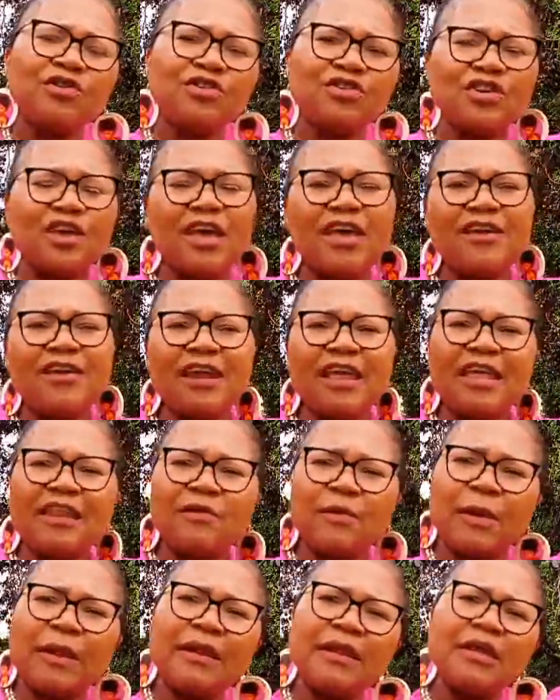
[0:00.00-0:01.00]
sharing
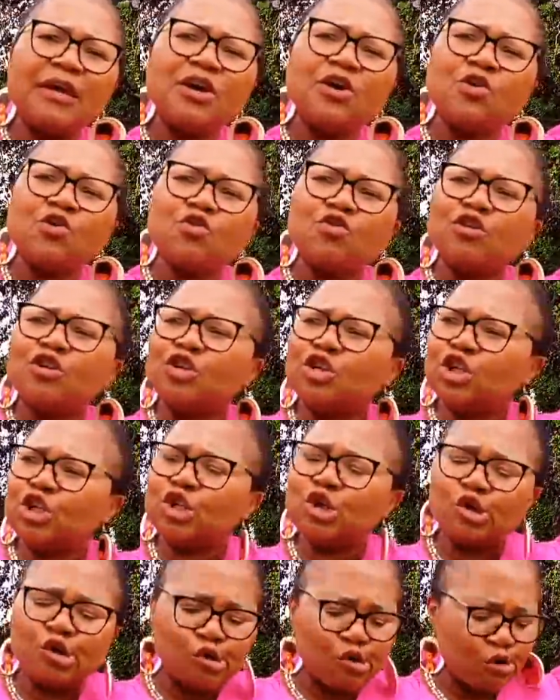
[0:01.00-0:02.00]
it,
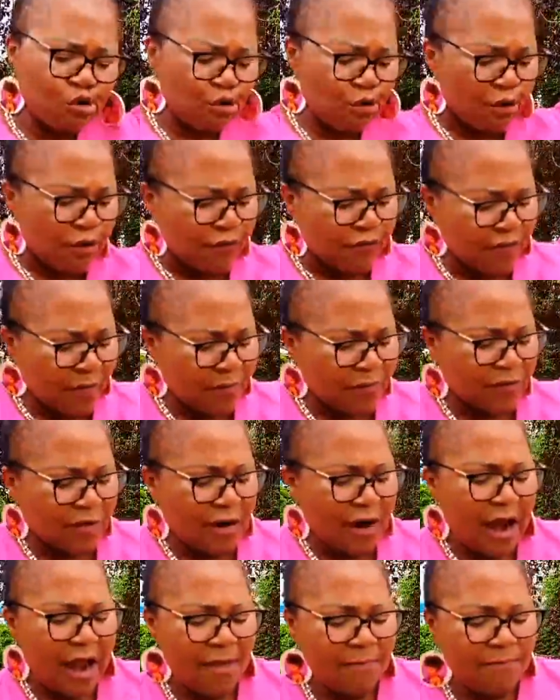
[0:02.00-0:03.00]
continue
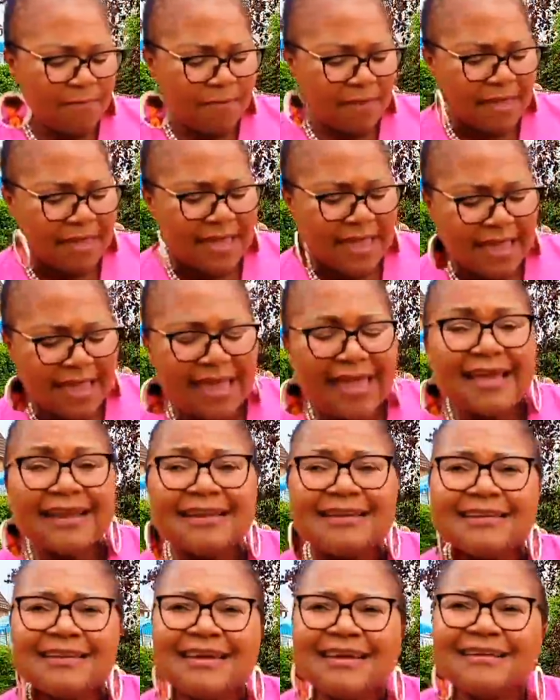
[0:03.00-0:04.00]
subscribing,
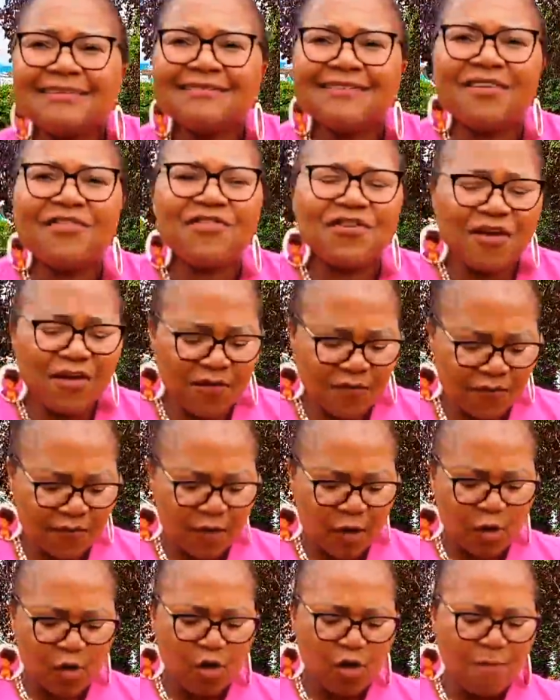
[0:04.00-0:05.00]
and suggest
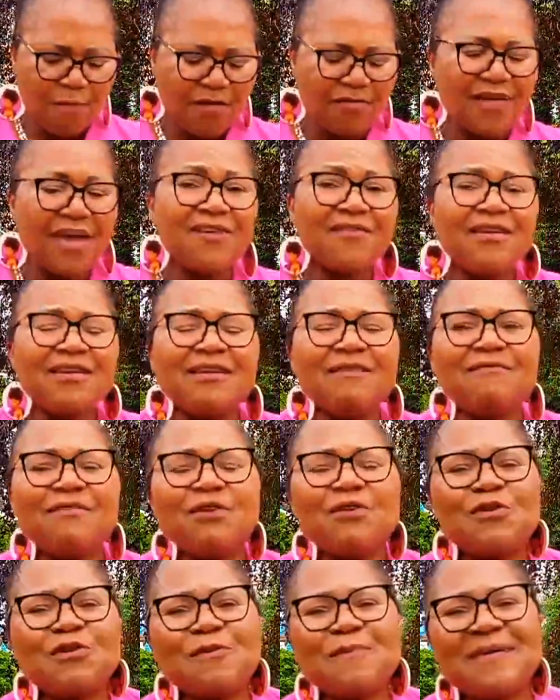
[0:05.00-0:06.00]
in comments. I read
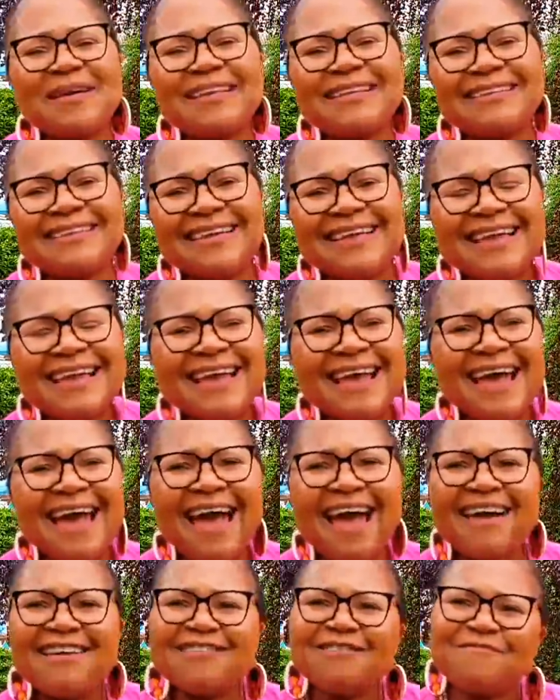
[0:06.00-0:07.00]
every comment.
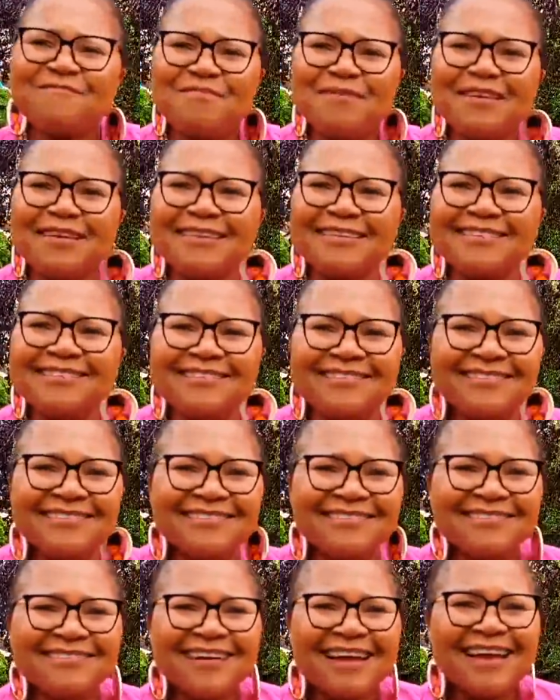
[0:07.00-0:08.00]
I
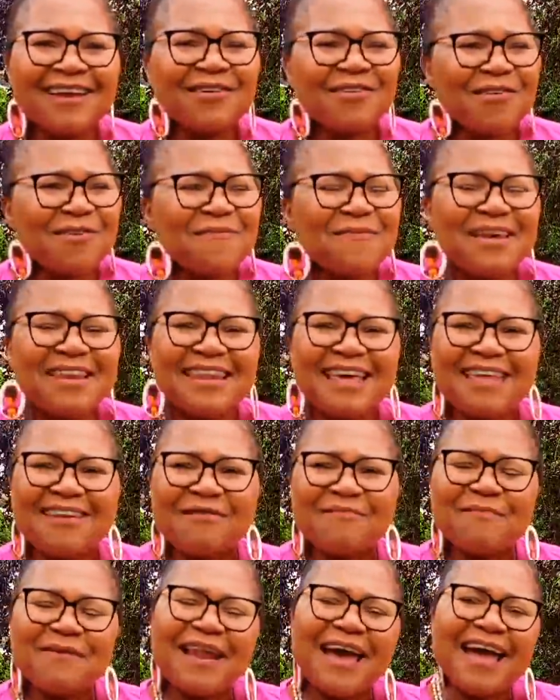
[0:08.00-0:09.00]
comment, I
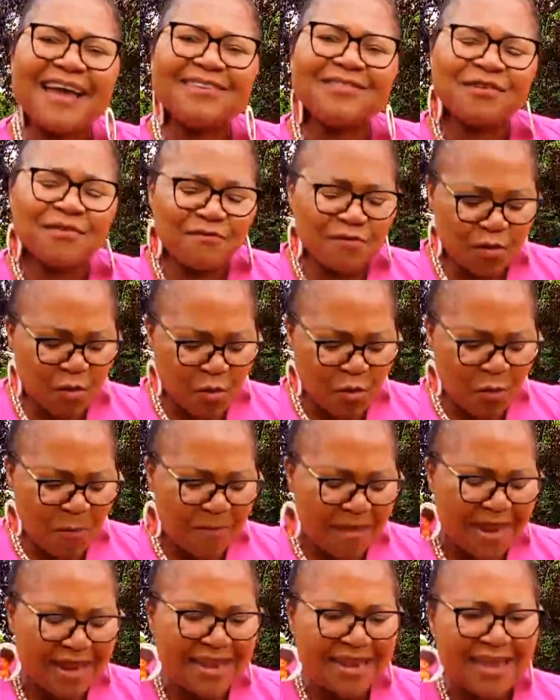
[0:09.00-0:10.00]
reply to every
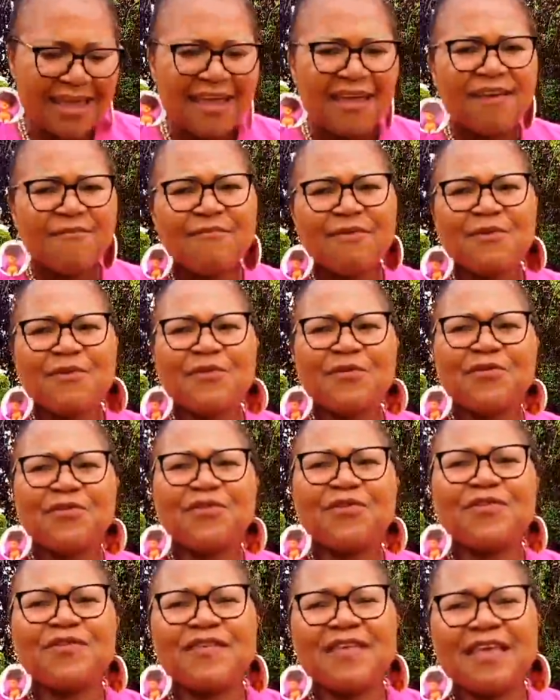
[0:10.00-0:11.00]
comment, because
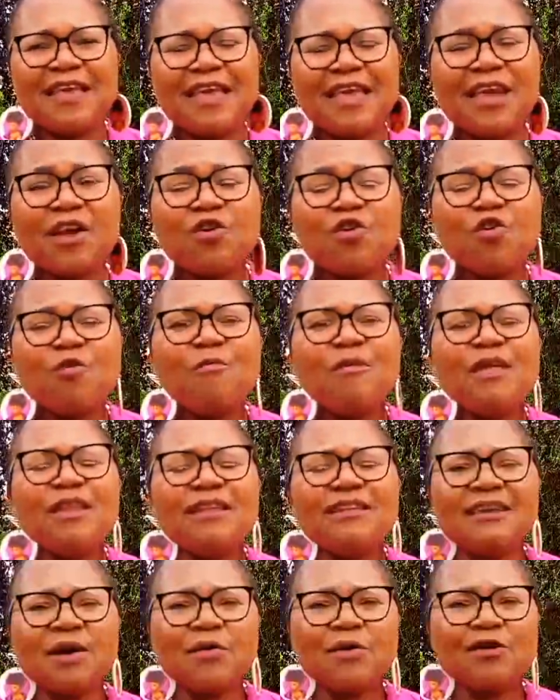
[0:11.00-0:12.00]
this is a
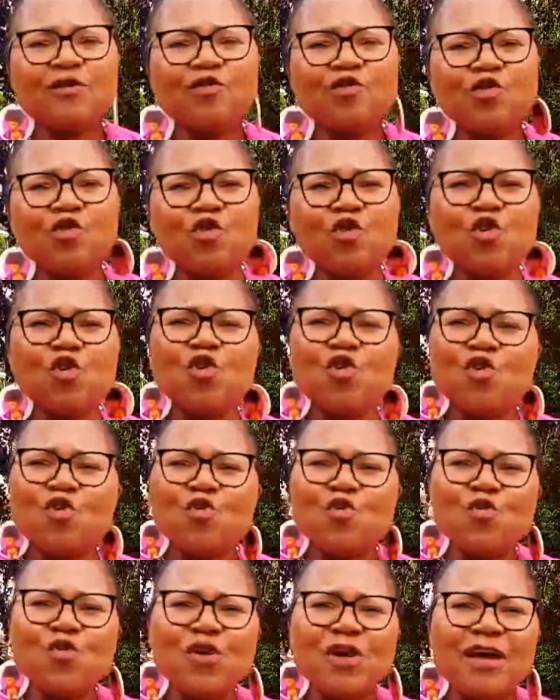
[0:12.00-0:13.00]
community. I want to know
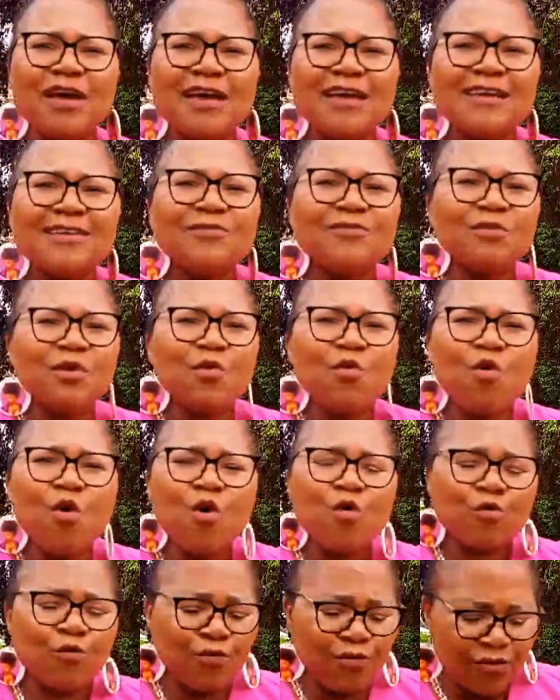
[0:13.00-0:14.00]
you as we
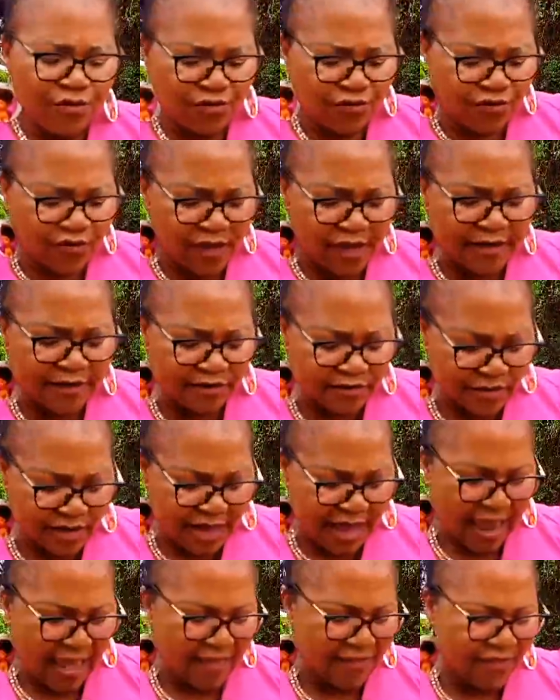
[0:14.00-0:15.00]
walk this journey
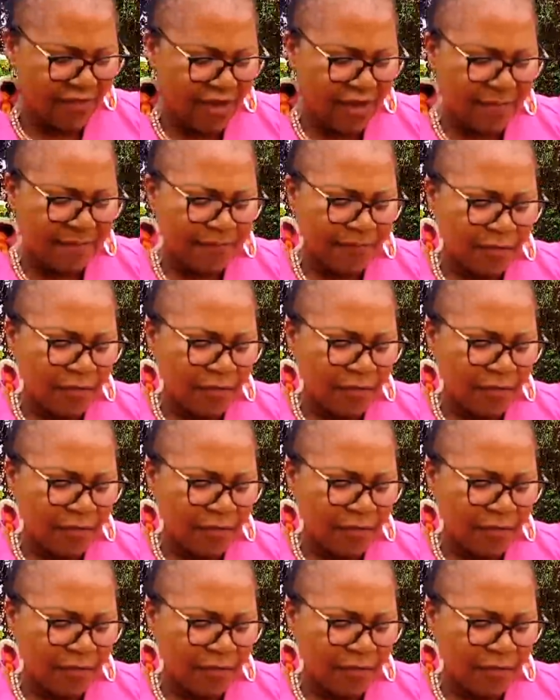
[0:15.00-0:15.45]
together